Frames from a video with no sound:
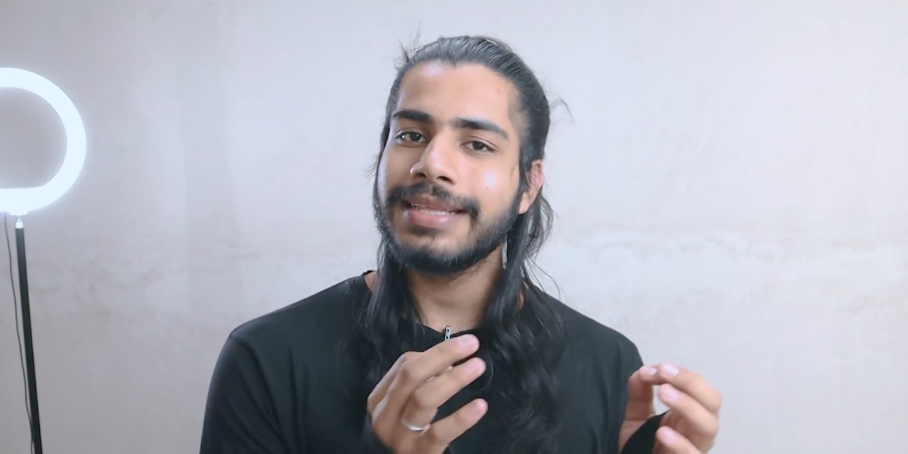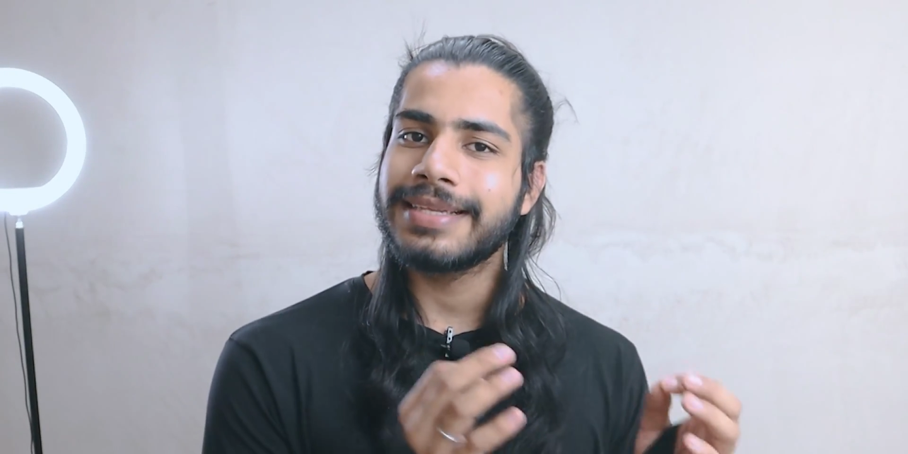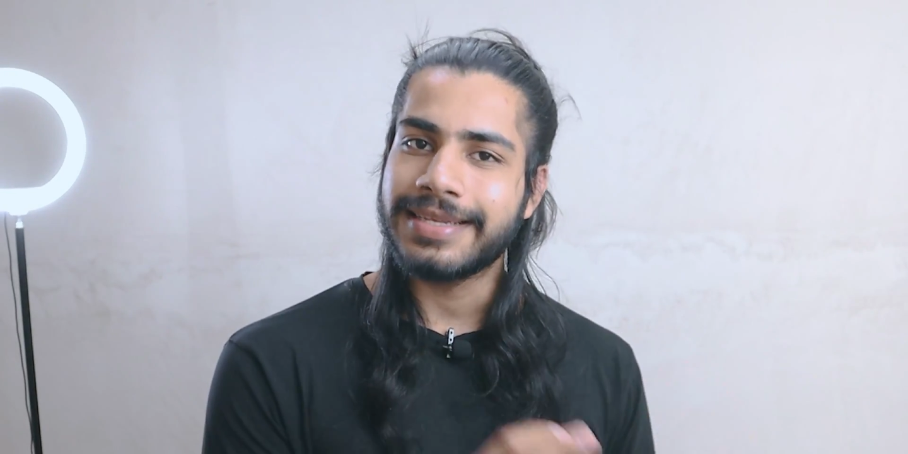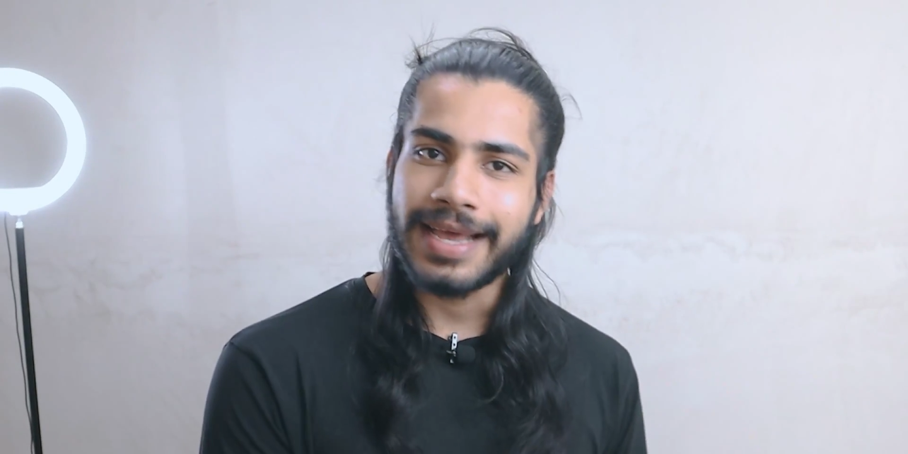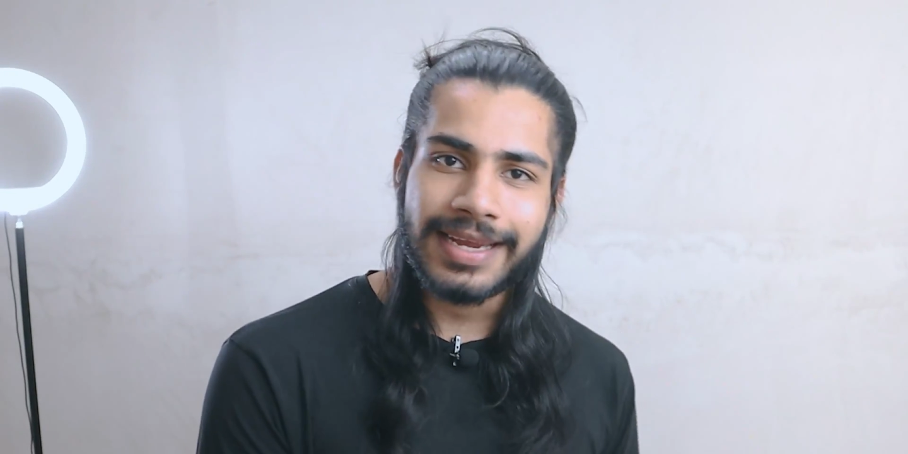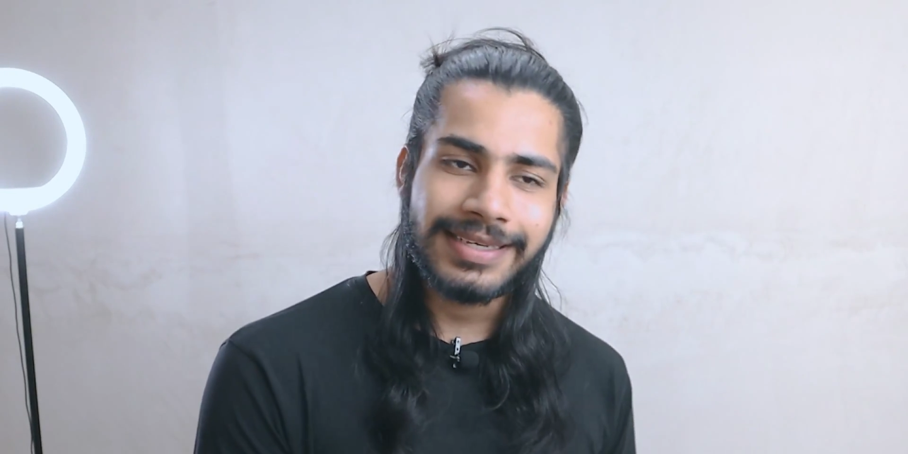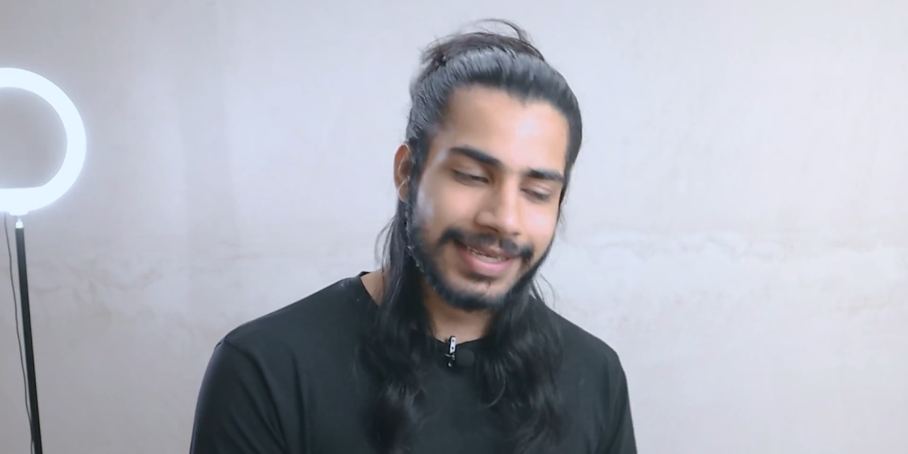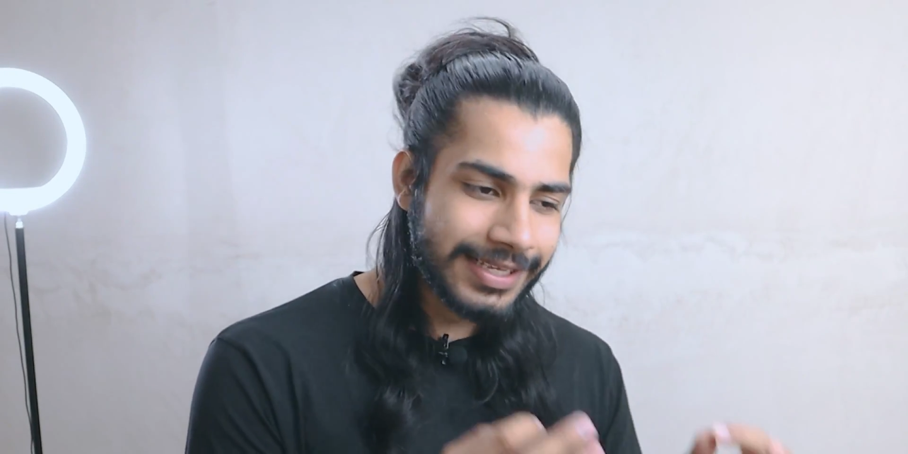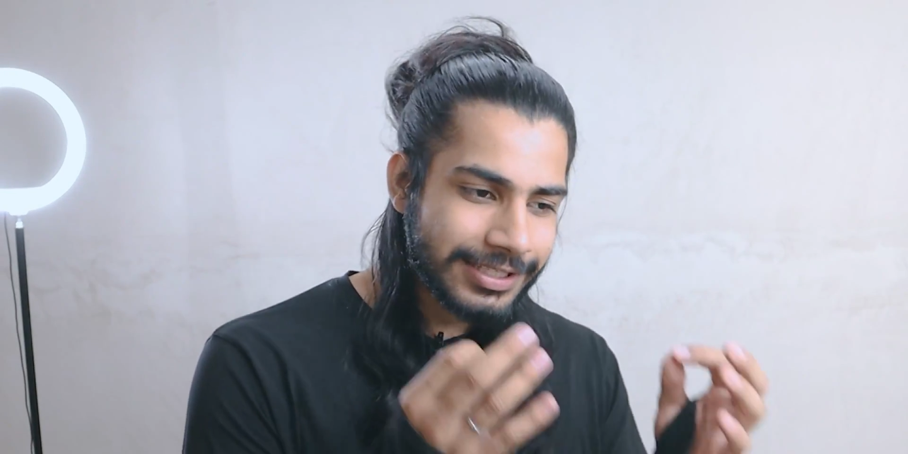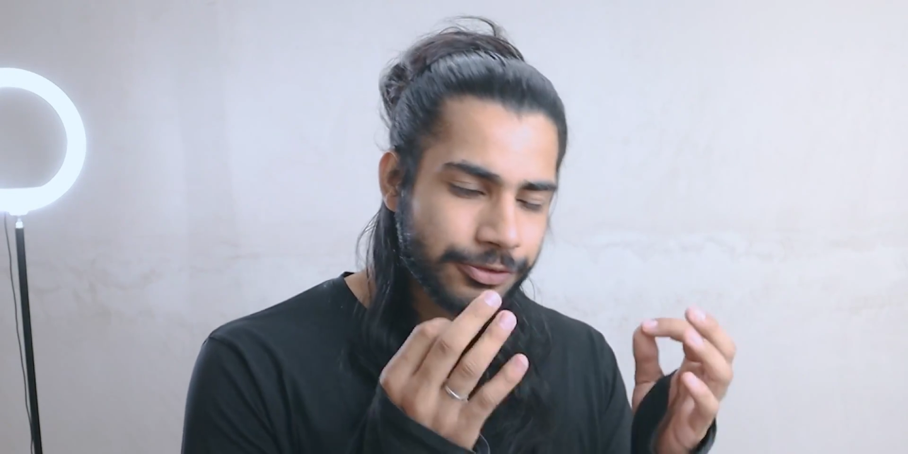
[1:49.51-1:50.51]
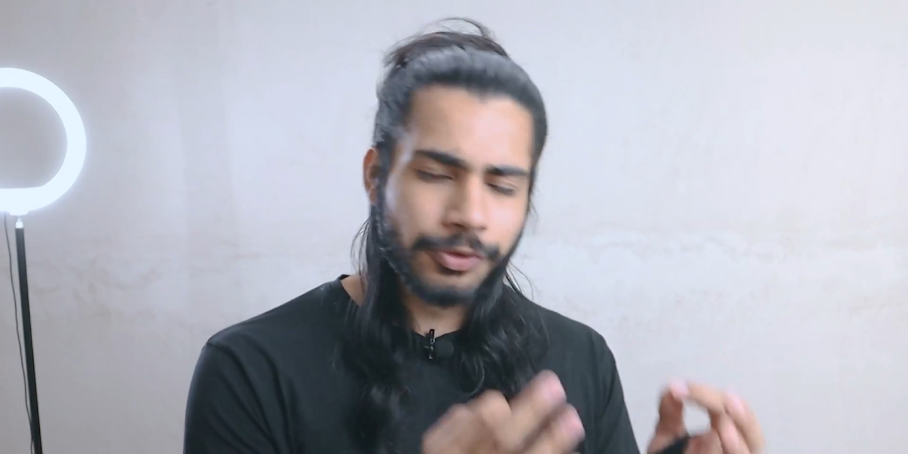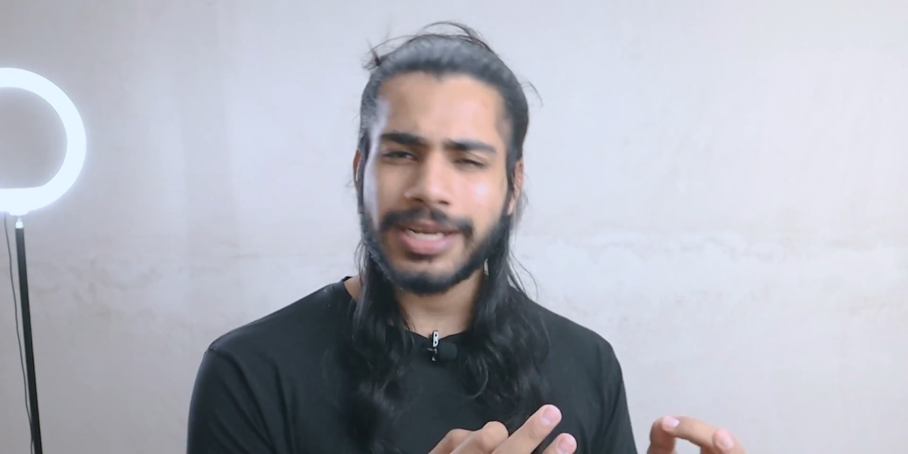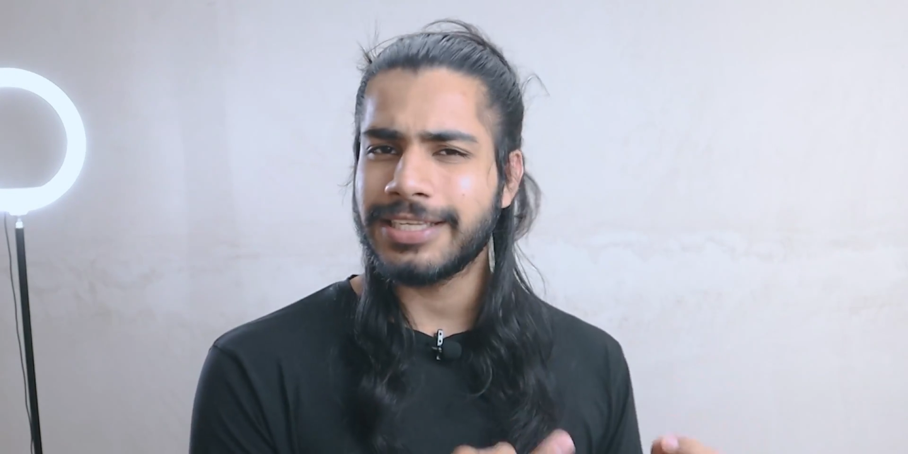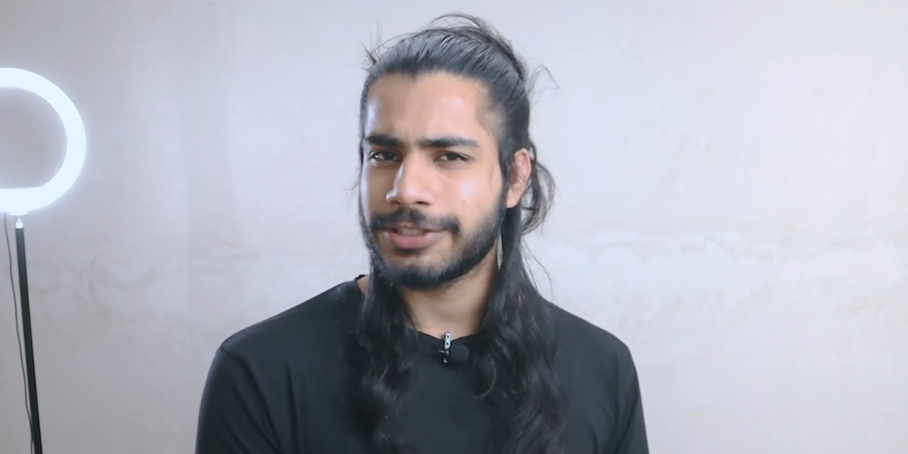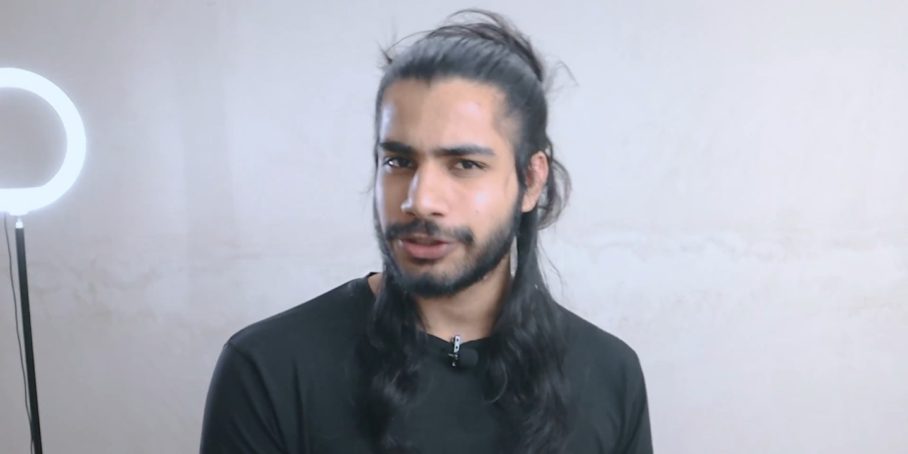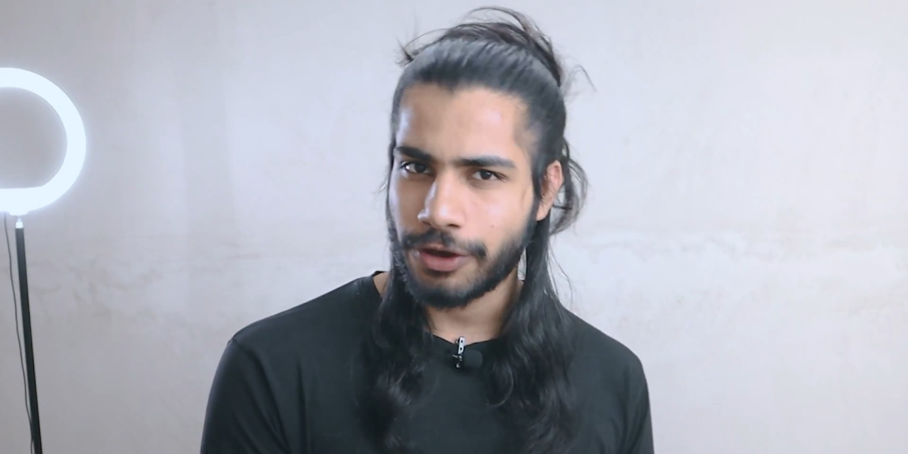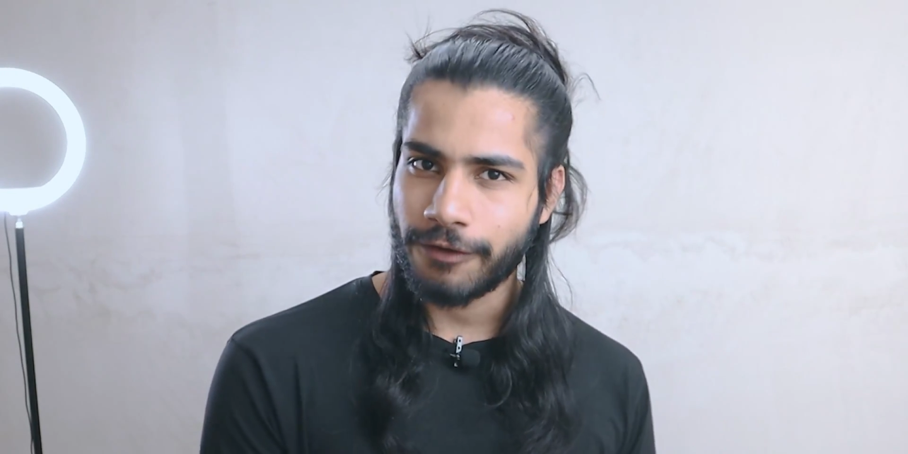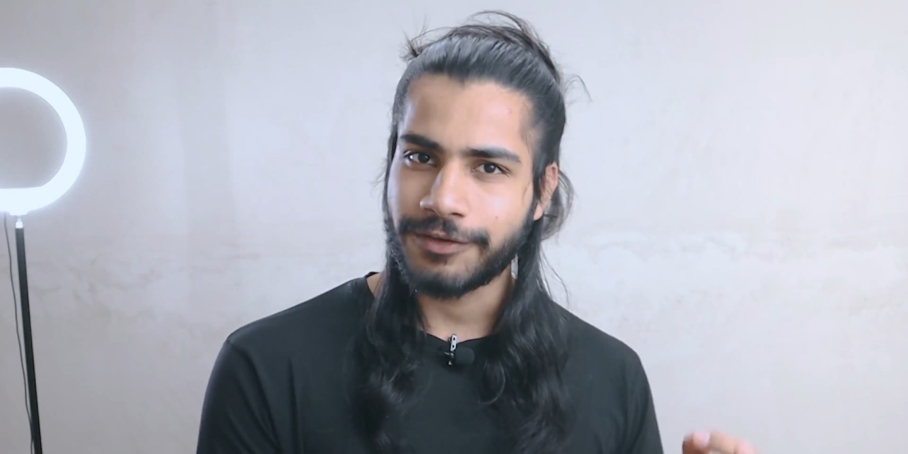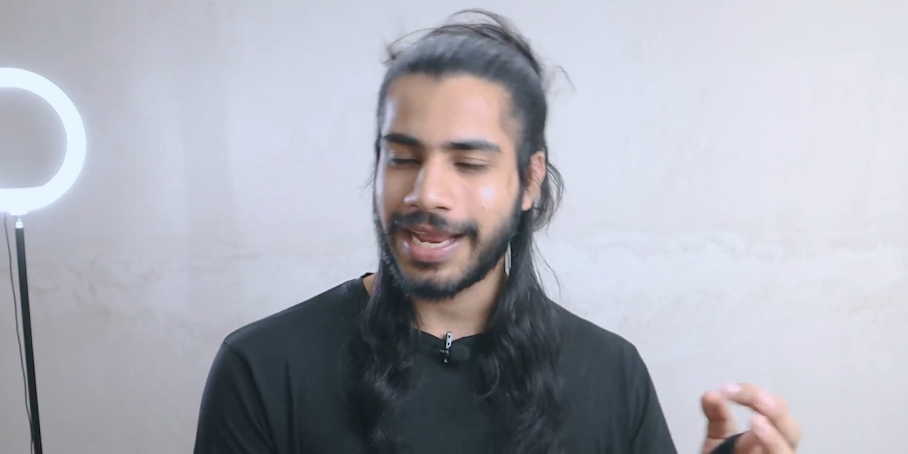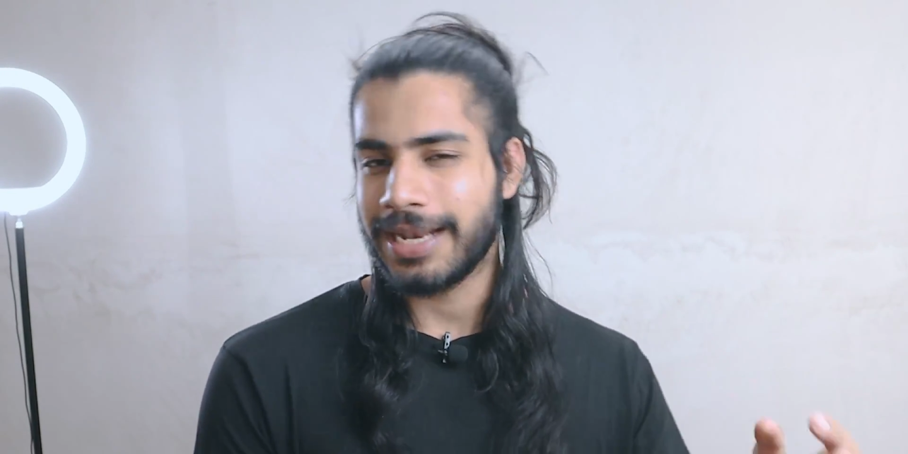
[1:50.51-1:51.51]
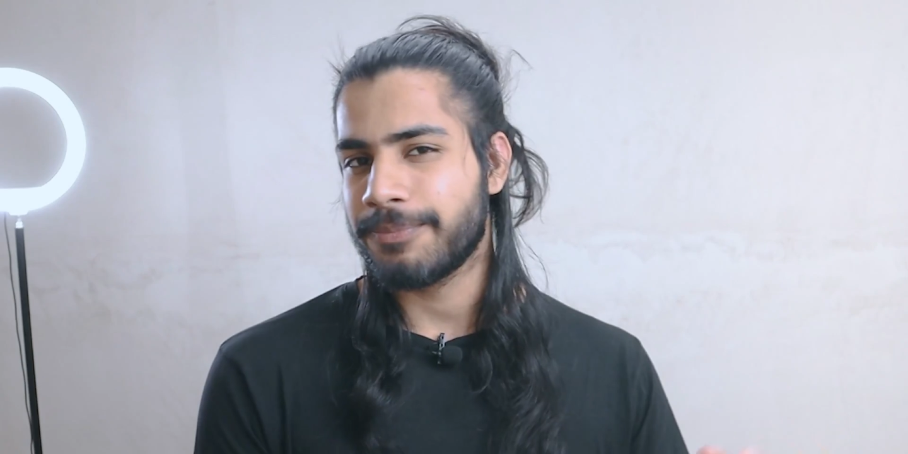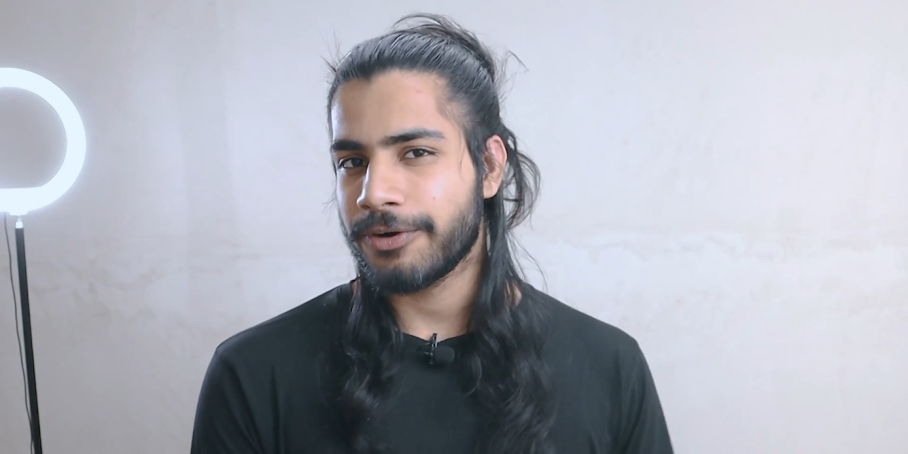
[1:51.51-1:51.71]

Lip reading: the light is really soft and